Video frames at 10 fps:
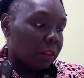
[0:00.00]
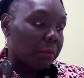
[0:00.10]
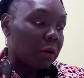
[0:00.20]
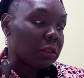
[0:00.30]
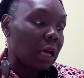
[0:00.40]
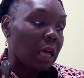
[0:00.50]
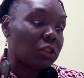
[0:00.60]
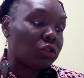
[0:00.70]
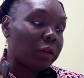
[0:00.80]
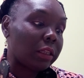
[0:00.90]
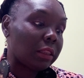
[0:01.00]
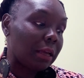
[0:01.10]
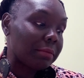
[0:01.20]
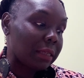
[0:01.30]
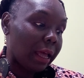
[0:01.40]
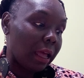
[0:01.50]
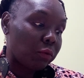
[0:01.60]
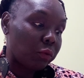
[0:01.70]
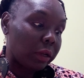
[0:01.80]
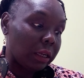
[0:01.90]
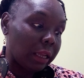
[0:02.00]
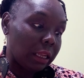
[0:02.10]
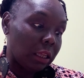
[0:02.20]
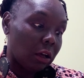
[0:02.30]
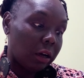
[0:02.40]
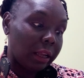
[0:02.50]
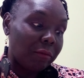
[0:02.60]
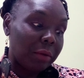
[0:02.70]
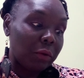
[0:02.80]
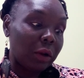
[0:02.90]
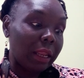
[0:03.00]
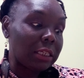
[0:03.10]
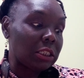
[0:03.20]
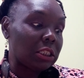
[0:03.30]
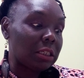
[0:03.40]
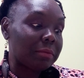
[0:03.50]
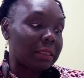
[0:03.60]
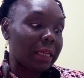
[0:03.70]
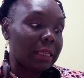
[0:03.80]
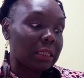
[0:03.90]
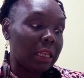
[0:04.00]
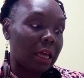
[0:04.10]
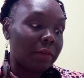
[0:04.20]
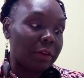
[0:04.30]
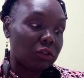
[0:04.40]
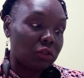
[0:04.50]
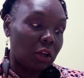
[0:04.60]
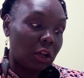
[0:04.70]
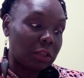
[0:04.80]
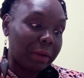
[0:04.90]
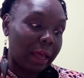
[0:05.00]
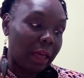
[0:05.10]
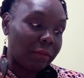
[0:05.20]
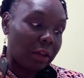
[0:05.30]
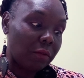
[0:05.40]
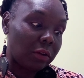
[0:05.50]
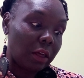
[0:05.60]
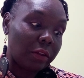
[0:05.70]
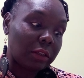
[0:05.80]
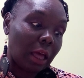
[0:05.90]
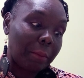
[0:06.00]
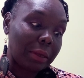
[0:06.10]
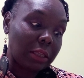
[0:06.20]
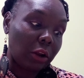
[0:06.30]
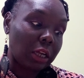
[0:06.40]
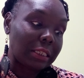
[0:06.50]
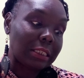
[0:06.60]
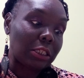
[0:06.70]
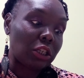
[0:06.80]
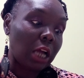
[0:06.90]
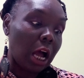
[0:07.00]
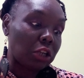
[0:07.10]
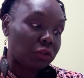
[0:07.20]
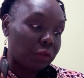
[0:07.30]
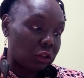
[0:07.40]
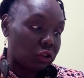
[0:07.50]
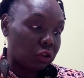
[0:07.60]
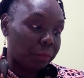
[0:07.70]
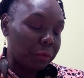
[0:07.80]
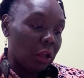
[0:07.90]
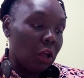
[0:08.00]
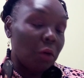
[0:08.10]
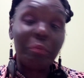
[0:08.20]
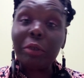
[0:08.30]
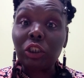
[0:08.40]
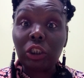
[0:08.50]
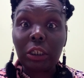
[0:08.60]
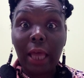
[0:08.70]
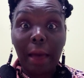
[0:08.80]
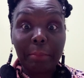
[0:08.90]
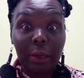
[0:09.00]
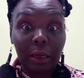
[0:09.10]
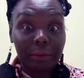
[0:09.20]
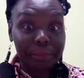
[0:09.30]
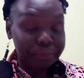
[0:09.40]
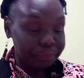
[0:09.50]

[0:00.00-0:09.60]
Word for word: the most concentrated themes that I have written lately on have been relationships, sex, love, and drugs, but I have covered other topics that are considered controversial, but should not be,